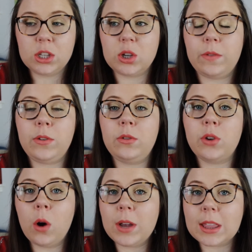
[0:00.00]
So if you
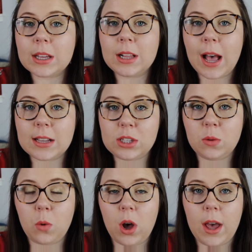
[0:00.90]
don't get the class
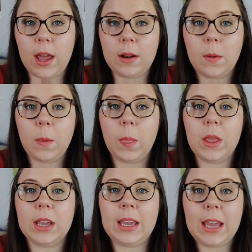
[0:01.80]
you want,
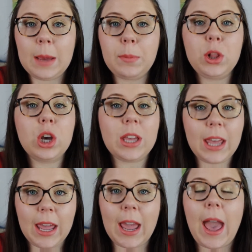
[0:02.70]
keep
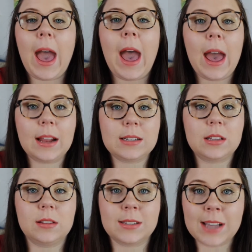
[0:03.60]
looking at
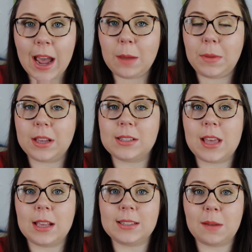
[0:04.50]
the site, because
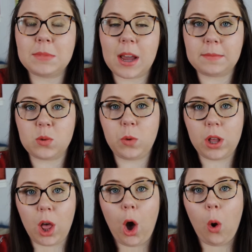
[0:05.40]
they sometimes
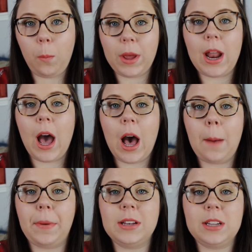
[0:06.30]
will open
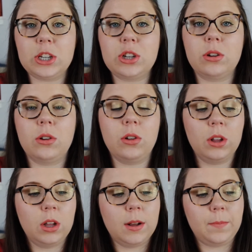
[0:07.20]
up
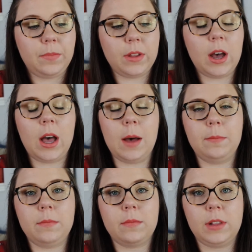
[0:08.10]
additional
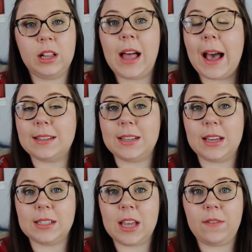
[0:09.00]

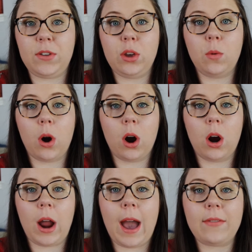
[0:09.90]
classes if you
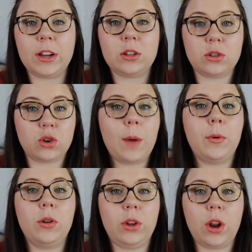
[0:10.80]
are having
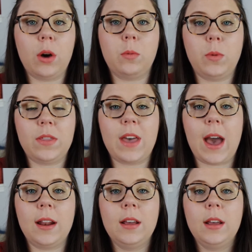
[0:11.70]
trouble, you know, with
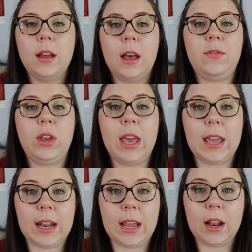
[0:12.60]
that, if you
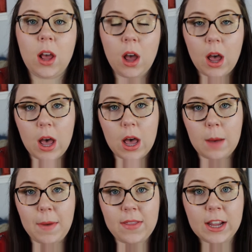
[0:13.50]
can't get in.
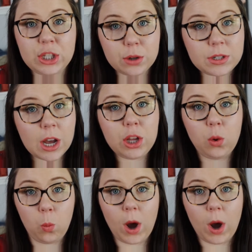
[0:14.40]
And they do tell you